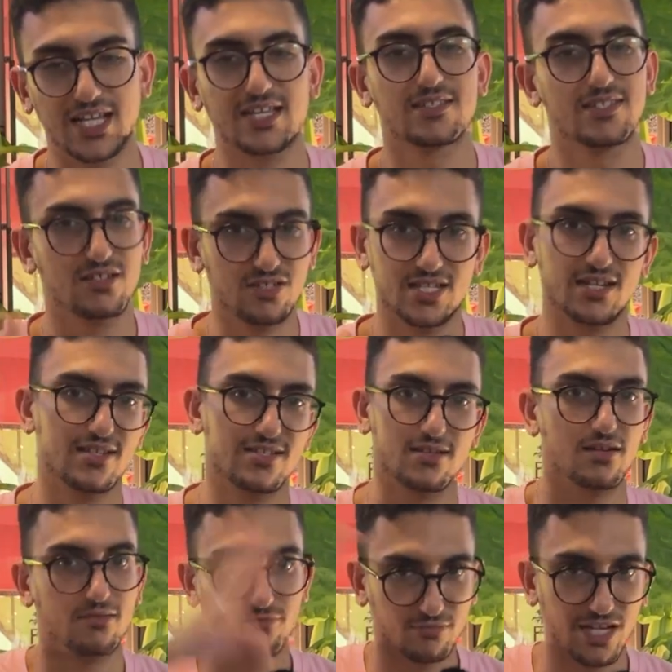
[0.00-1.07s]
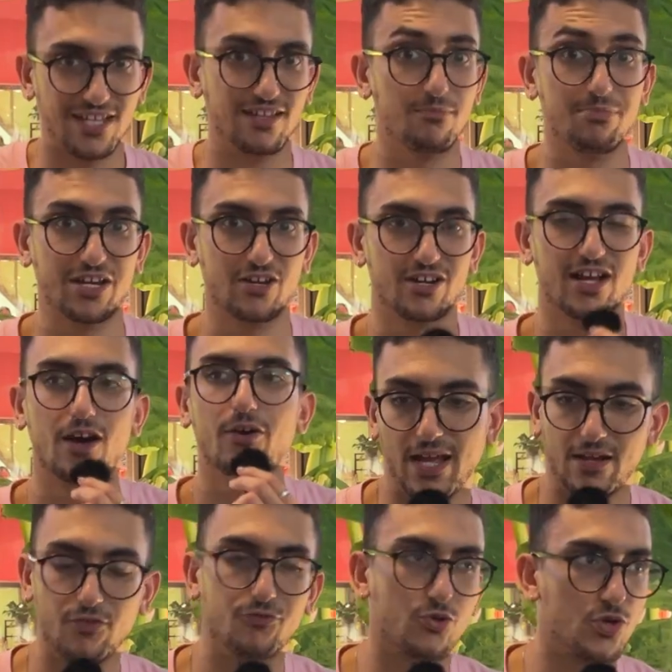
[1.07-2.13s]
tier cities are getting bigger now, and
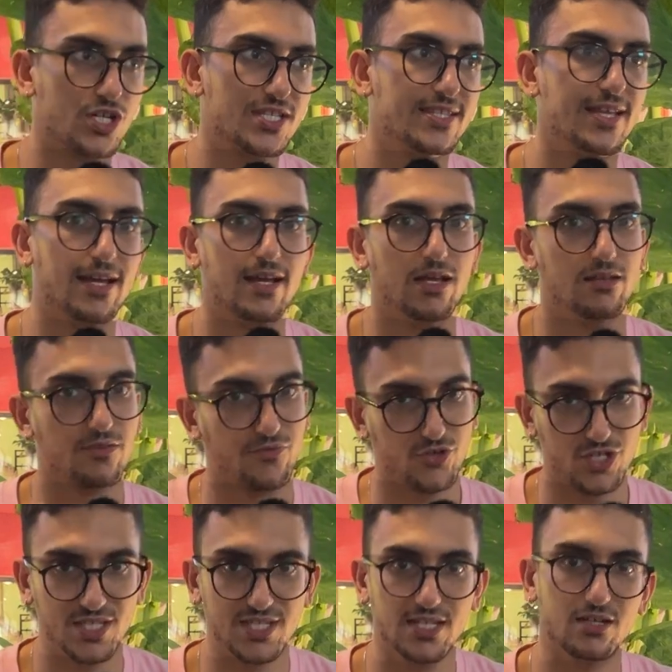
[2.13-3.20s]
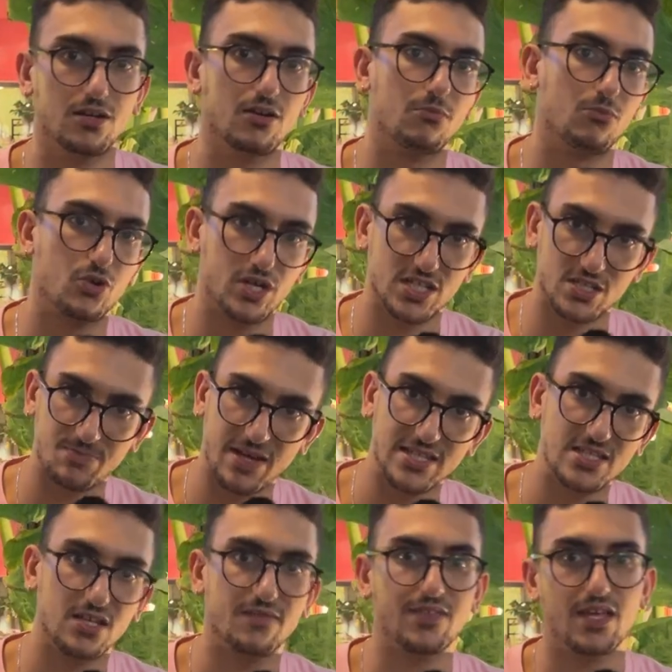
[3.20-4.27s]
of course the first tier are more
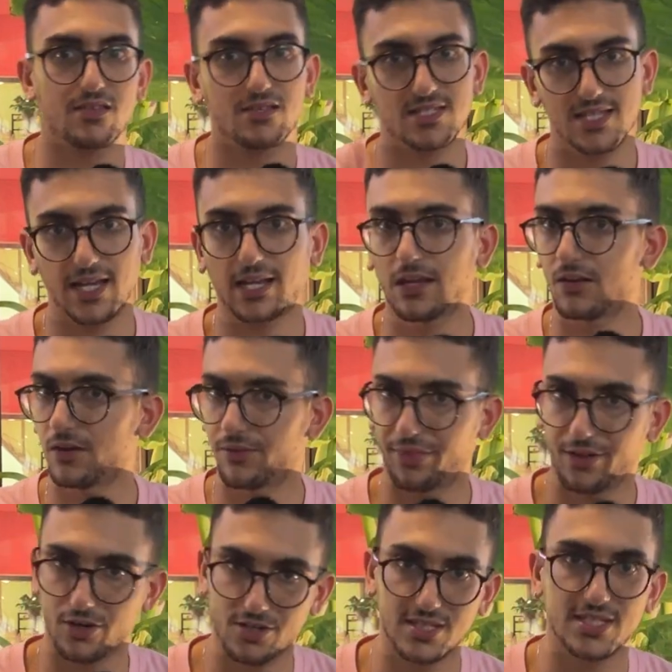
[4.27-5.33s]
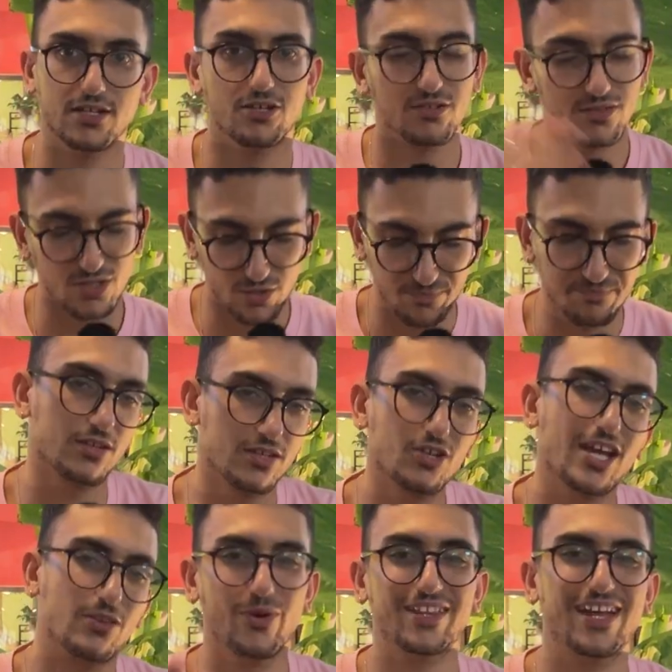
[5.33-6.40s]
expensive than the second and third tier. So you
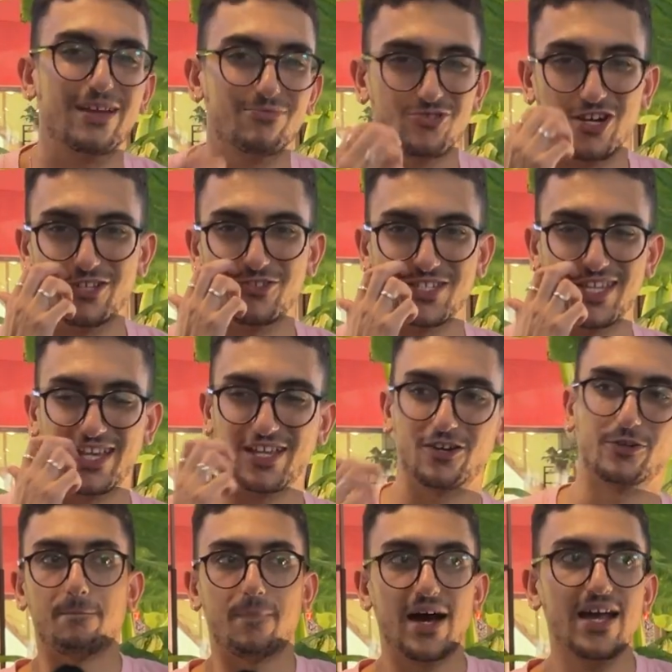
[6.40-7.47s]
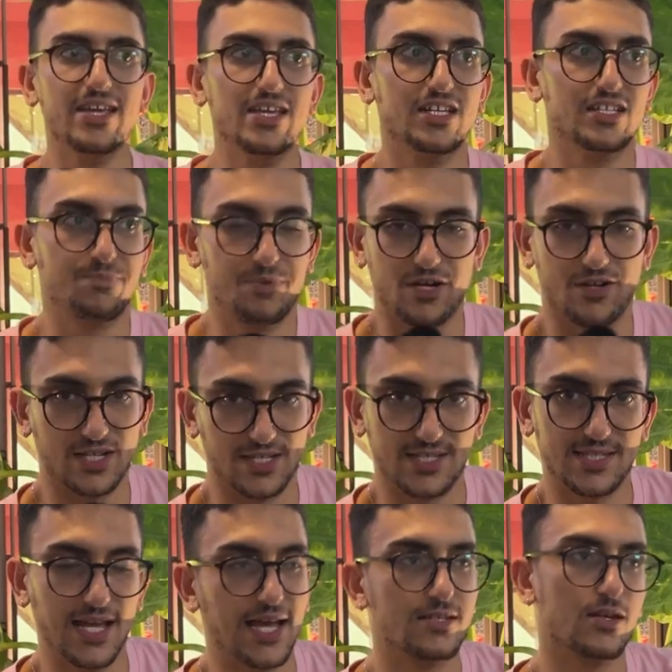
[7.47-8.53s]
get what I'm trying to say here. My experience
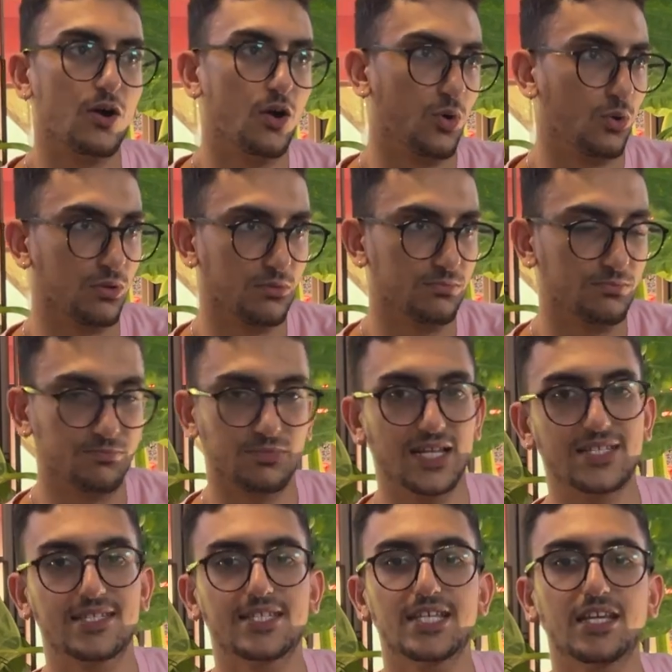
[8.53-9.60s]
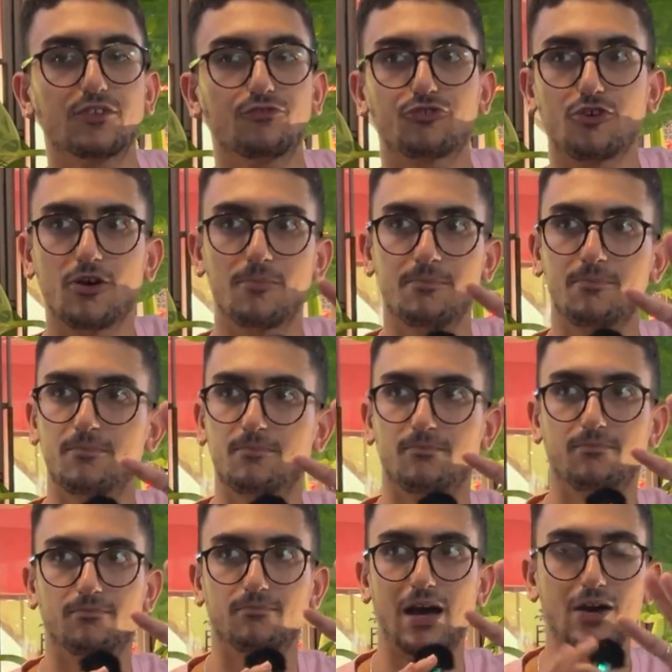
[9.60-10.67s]
as a whole, let's see it from
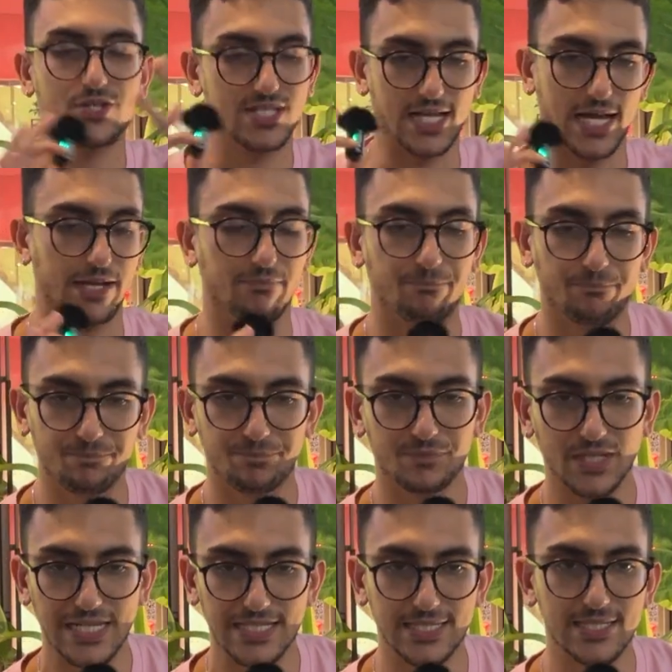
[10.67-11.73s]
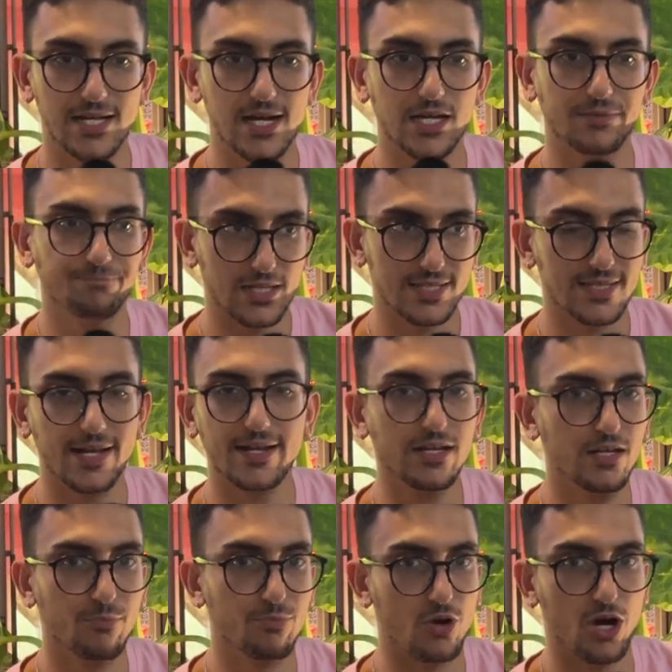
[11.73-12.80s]
outside. It's not studying
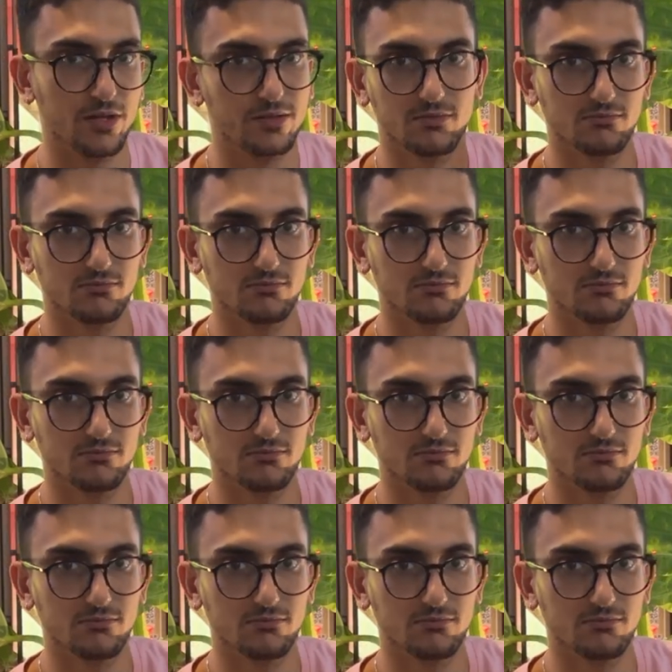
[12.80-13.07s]
abroad,